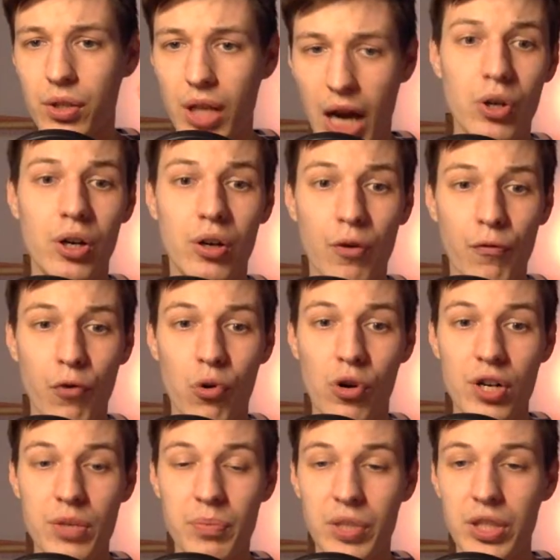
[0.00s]
on our,
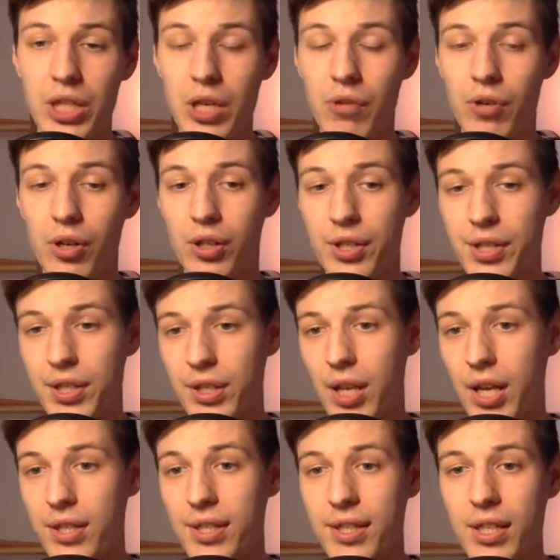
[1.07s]
of course,
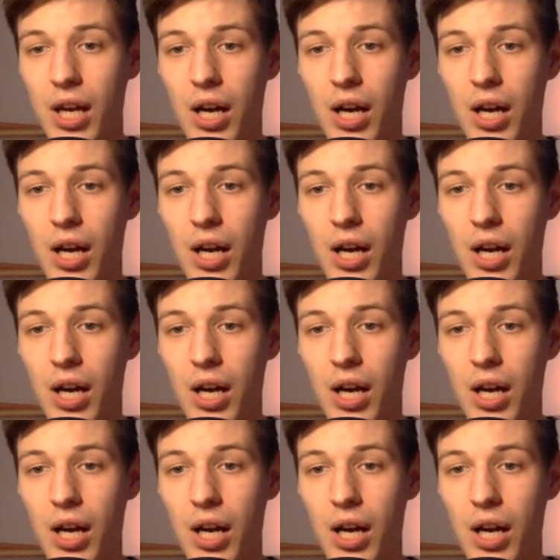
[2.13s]
materials and